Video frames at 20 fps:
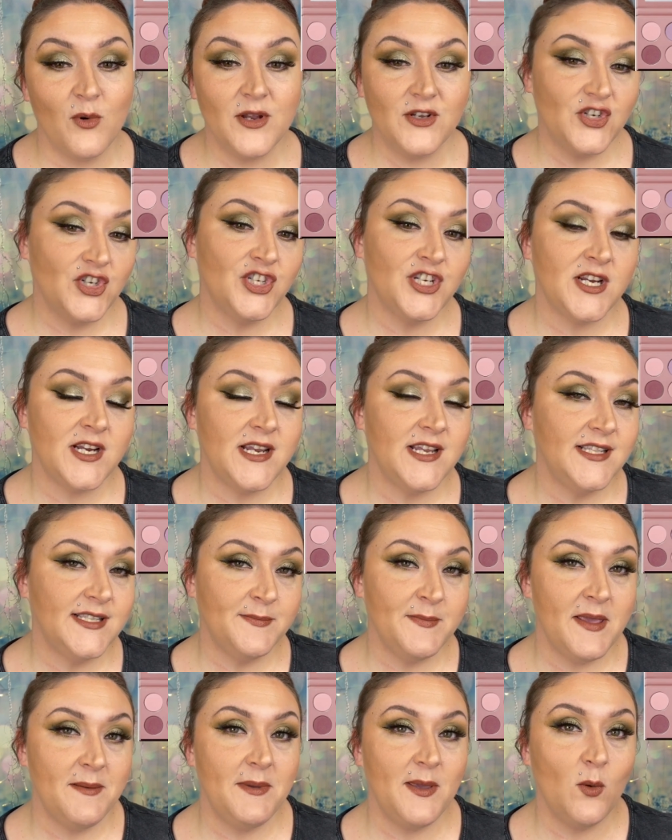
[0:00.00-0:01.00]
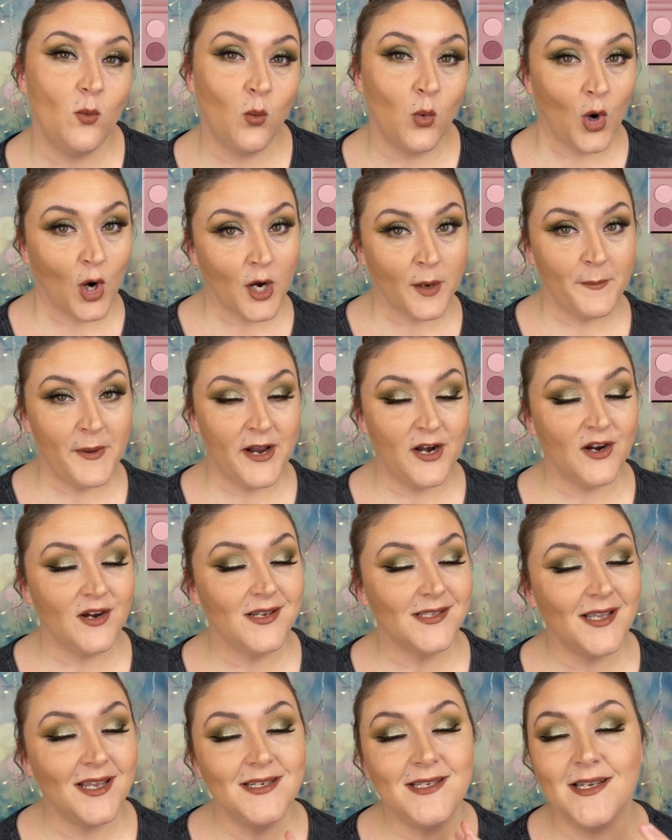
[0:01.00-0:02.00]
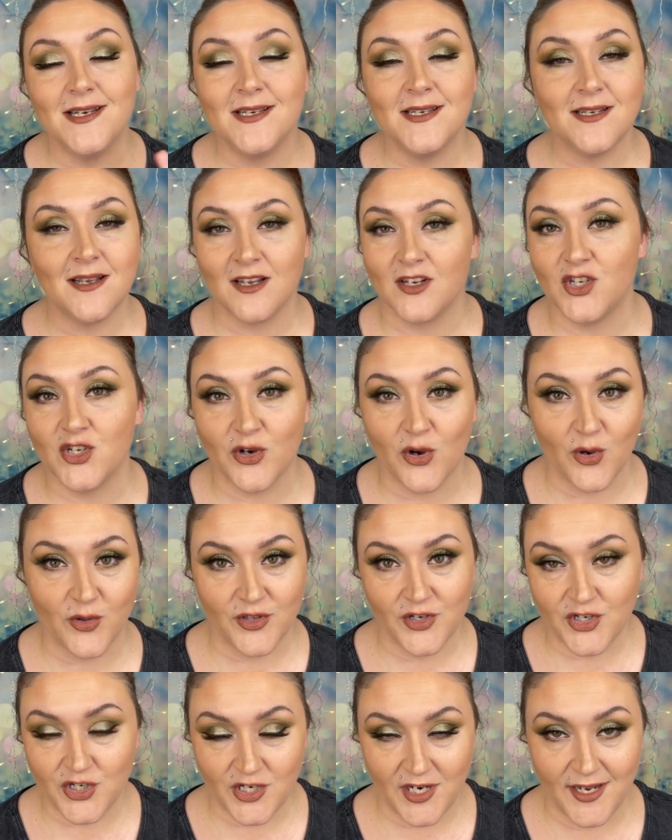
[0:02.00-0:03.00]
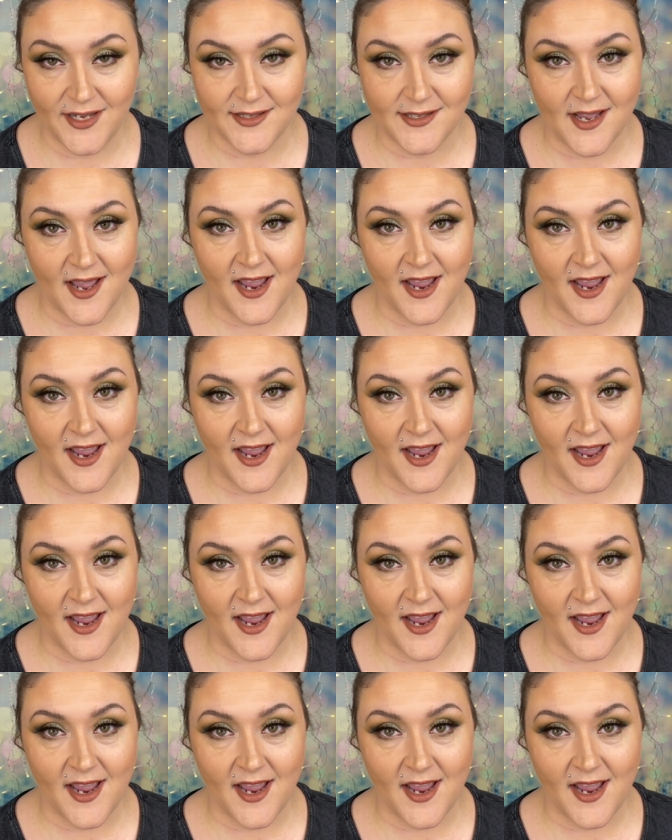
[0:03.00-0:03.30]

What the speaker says: shades maybe work better, because I didn't touch all the shades.